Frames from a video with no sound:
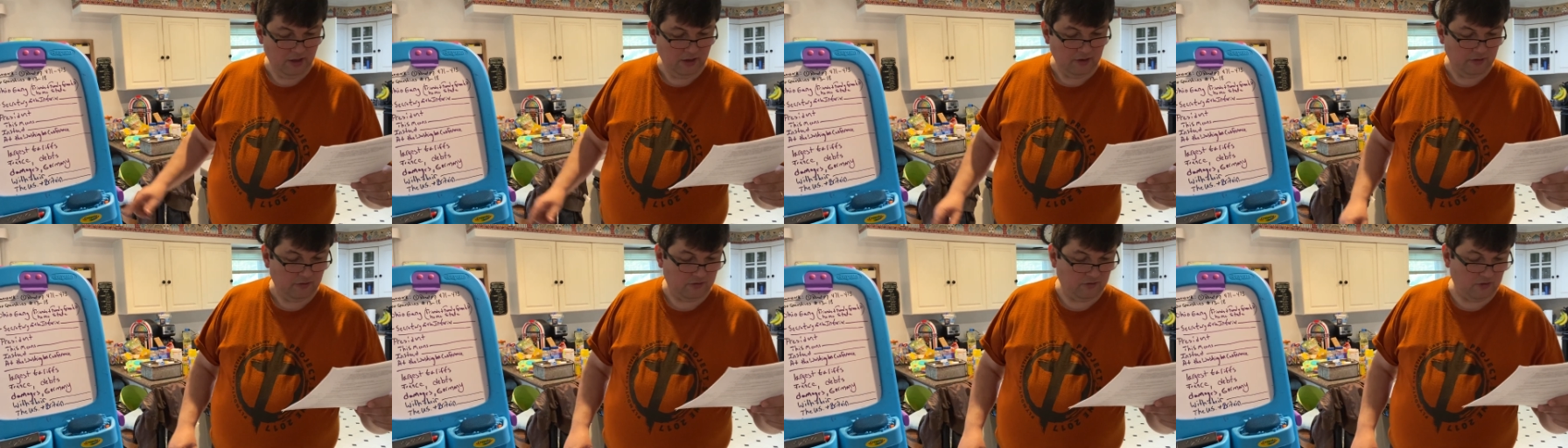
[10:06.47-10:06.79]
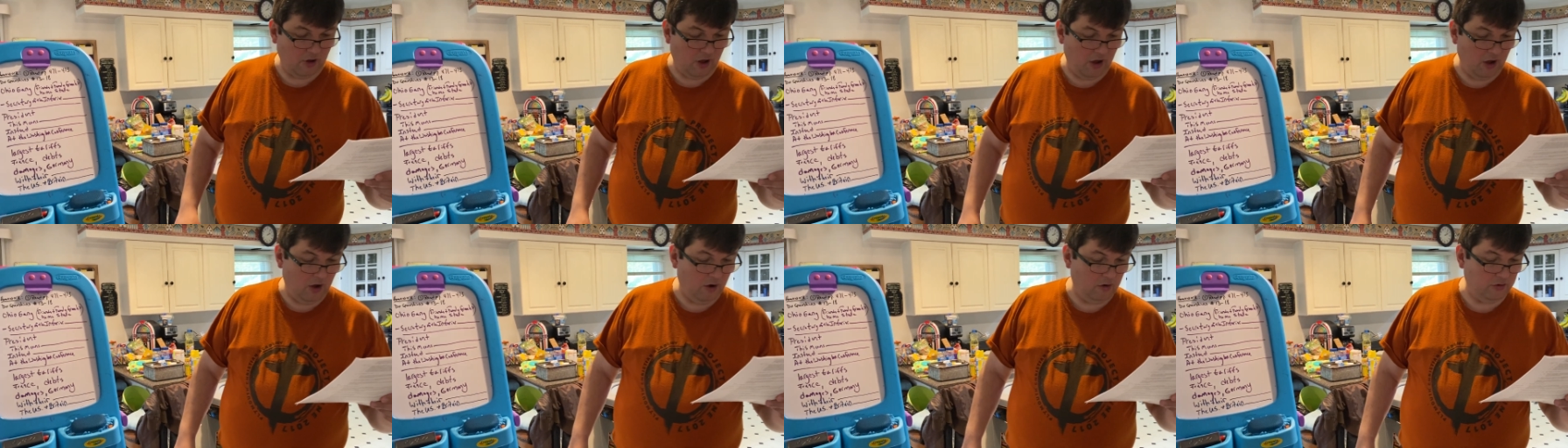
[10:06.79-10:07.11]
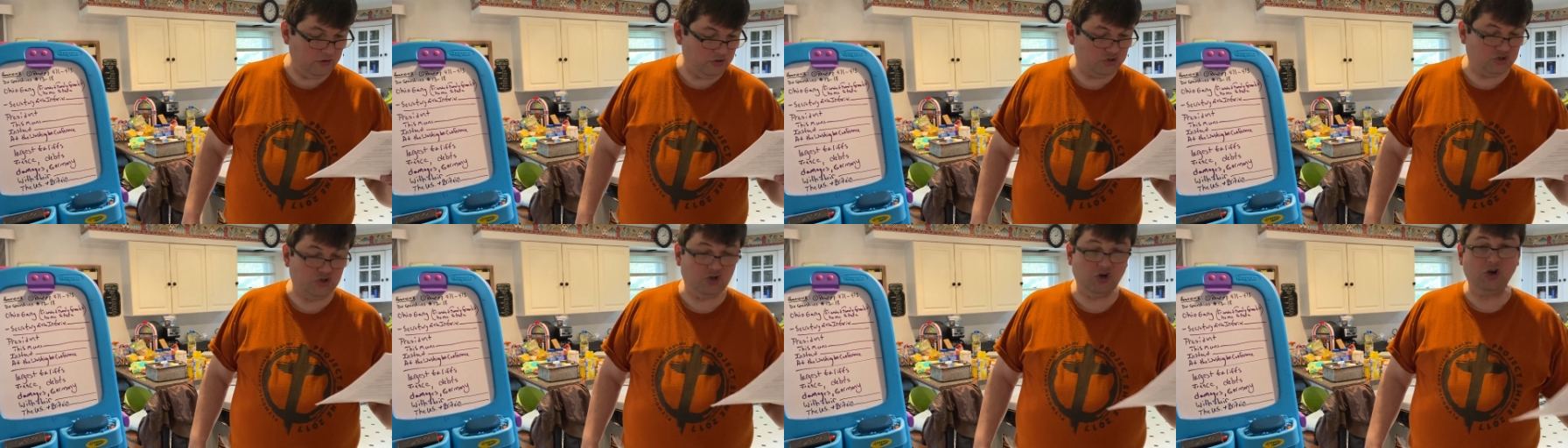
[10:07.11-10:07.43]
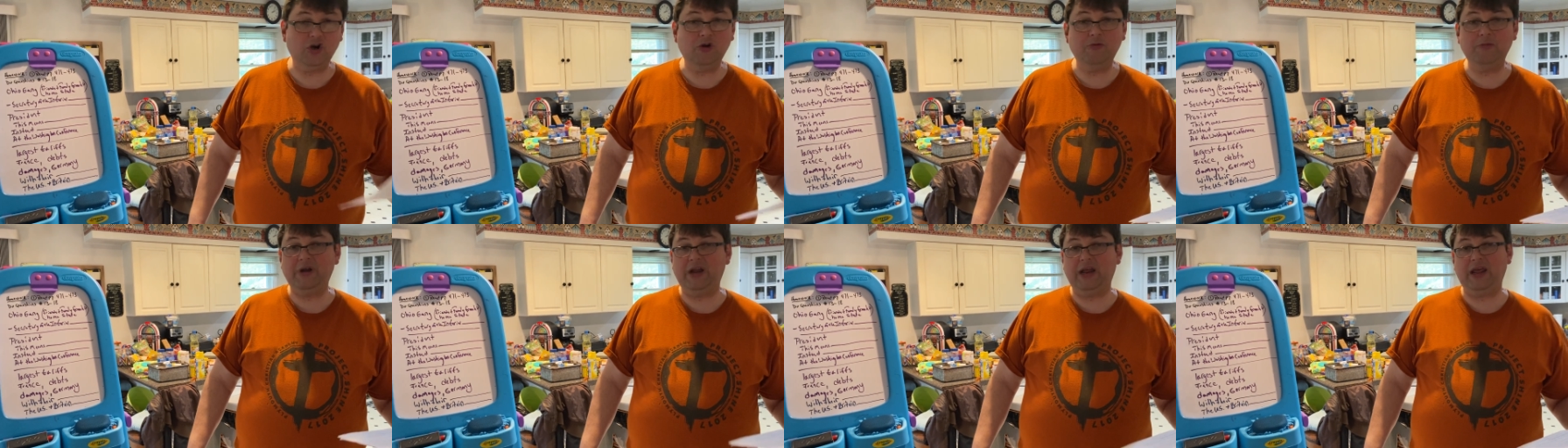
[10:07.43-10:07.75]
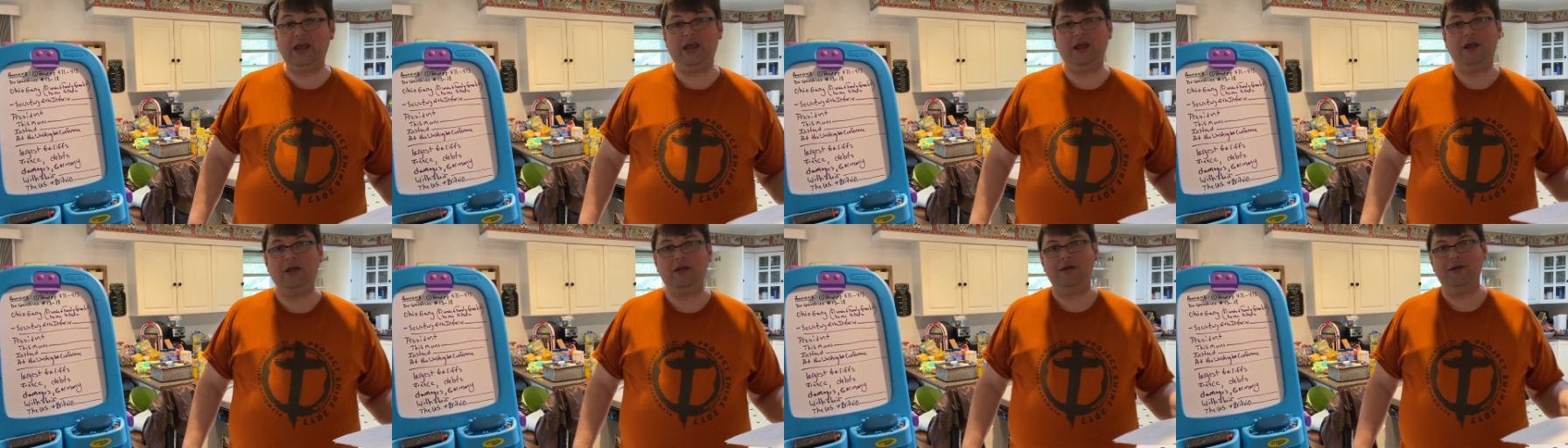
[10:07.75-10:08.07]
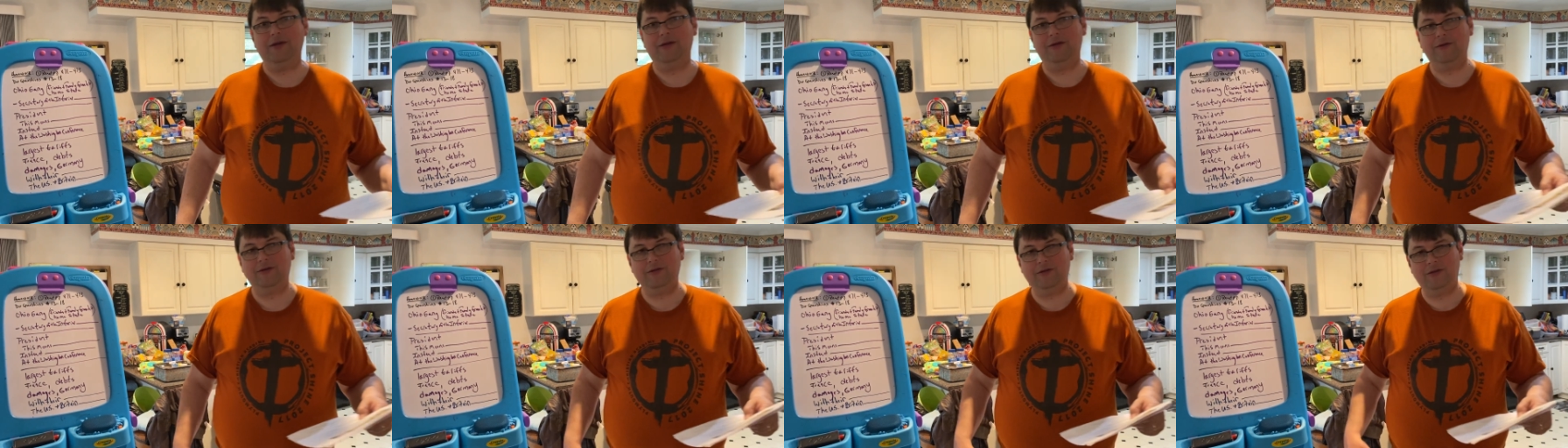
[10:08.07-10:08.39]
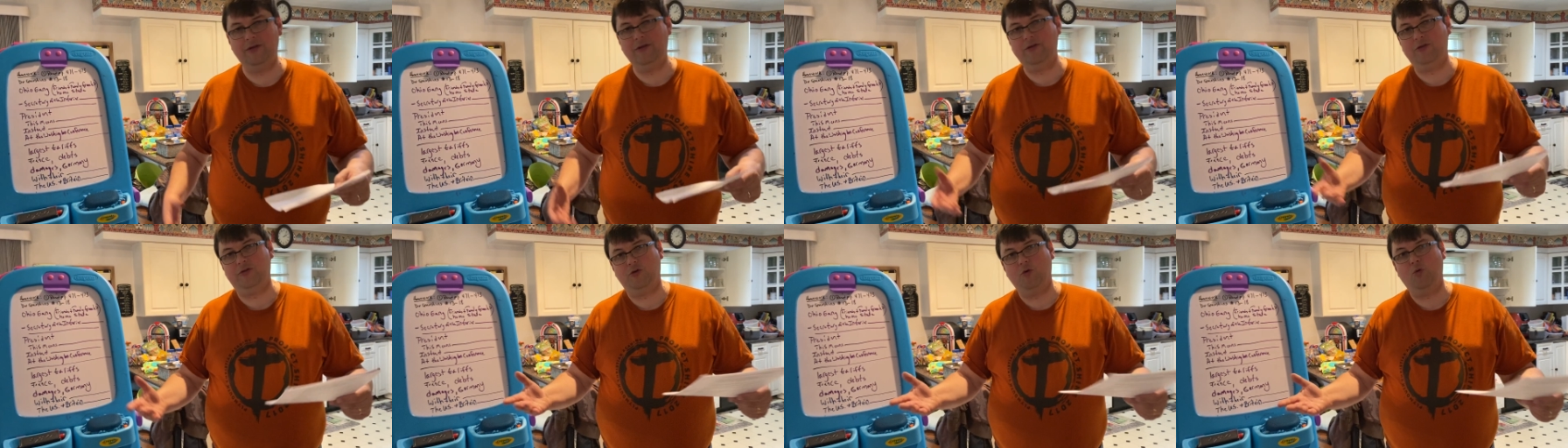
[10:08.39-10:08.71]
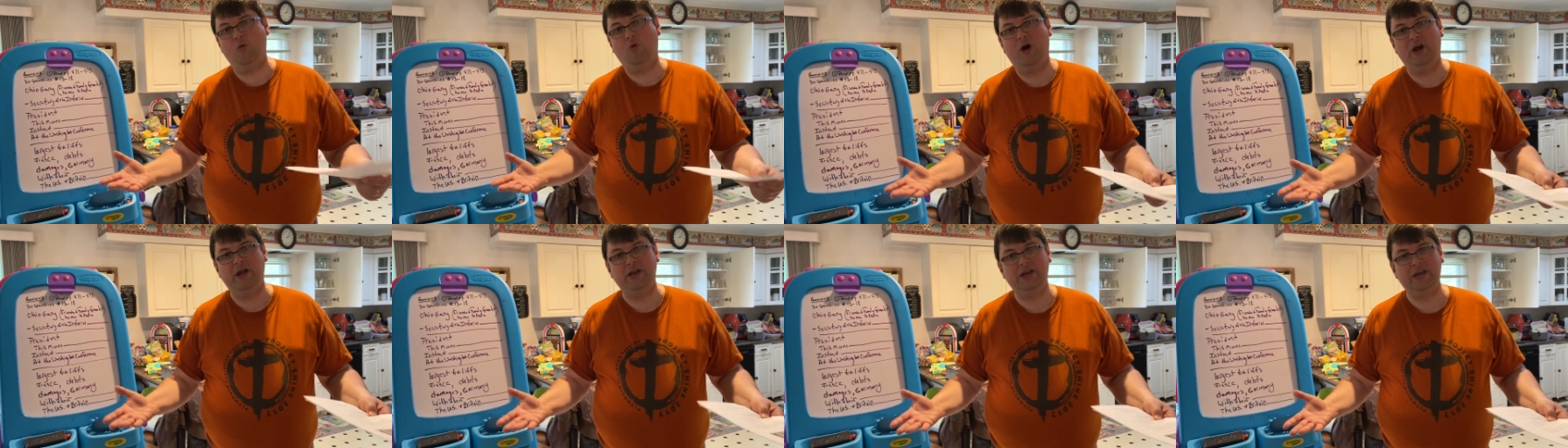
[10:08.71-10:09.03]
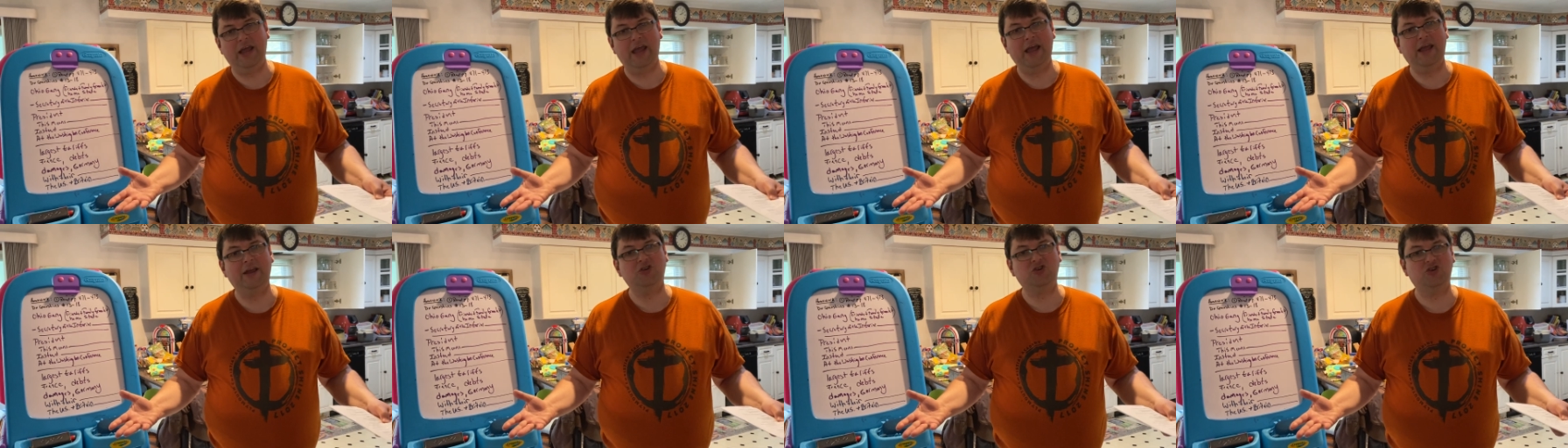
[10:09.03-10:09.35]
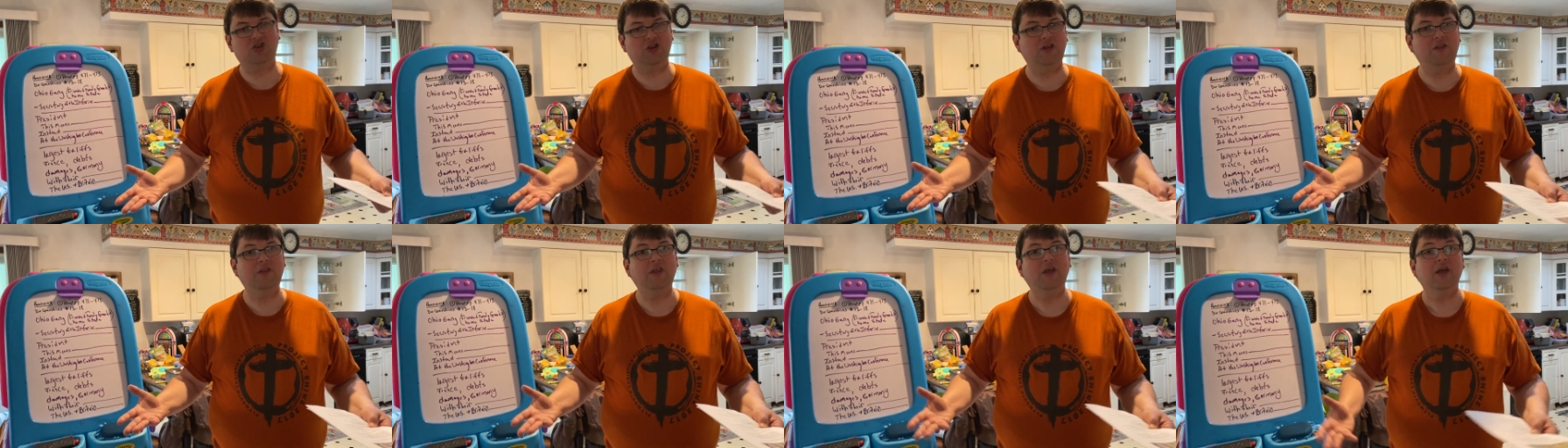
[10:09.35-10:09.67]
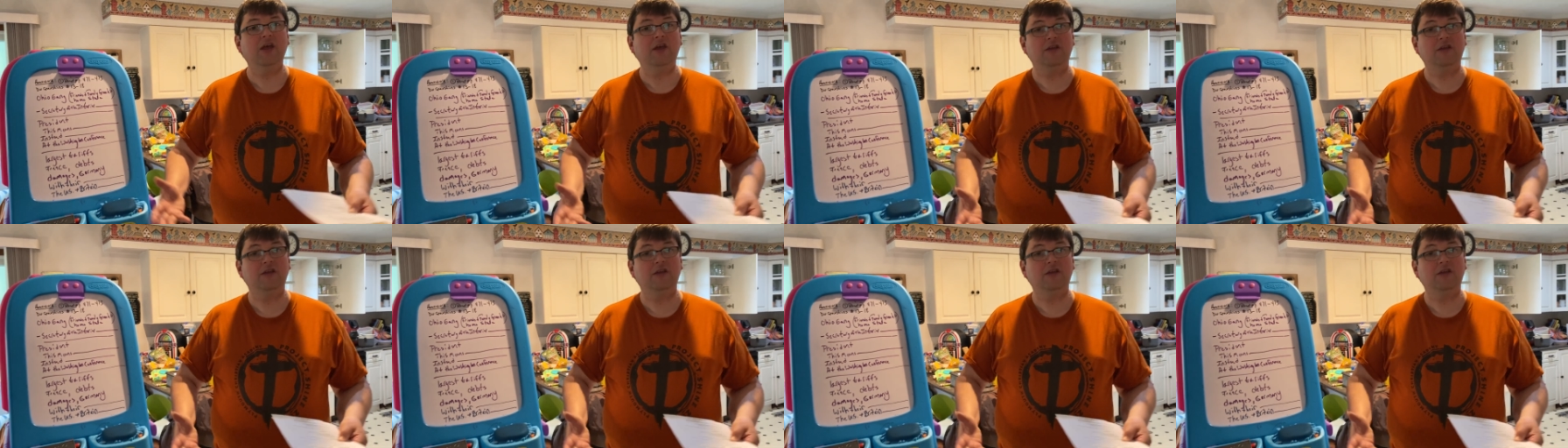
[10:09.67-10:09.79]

So Germany, the one nation